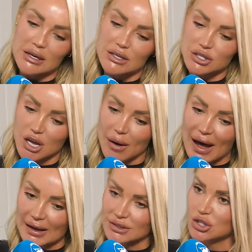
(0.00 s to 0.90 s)
So I
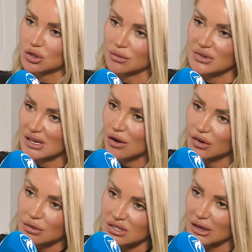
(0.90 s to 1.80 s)
had to do it myself.
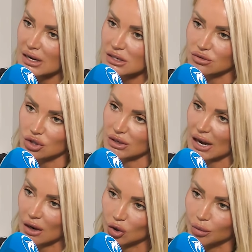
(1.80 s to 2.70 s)
And it was a case of just
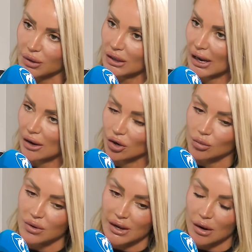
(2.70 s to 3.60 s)
getting up and getting
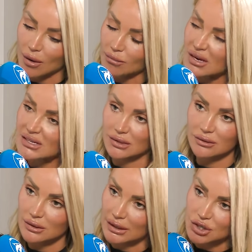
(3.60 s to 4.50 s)
on with it. I went
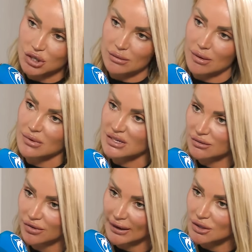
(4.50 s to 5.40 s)
missing, literally went
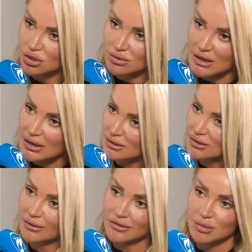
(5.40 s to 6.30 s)
missing for like two years.
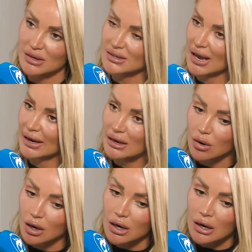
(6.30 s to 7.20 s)
I didn't speak to
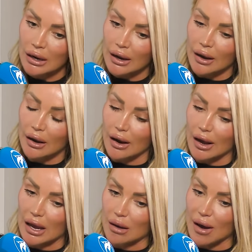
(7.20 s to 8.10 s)
anyone.
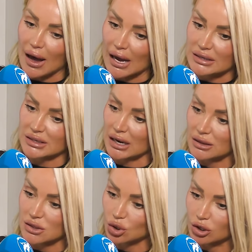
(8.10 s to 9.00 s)
Um, I had to
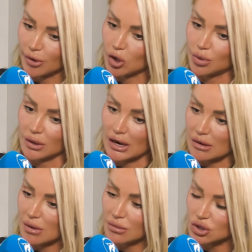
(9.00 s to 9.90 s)
get this club open. And I
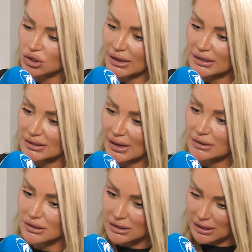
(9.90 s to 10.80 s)
remember just like
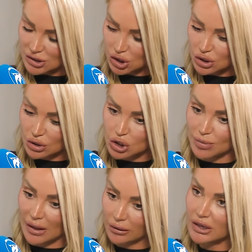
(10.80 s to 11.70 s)
standing, it had a huge
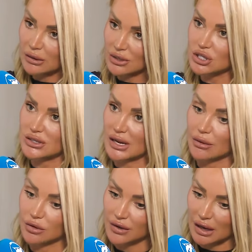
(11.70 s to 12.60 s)
balcony, which is
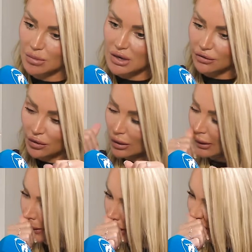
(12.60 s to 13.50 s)
now the VIP floor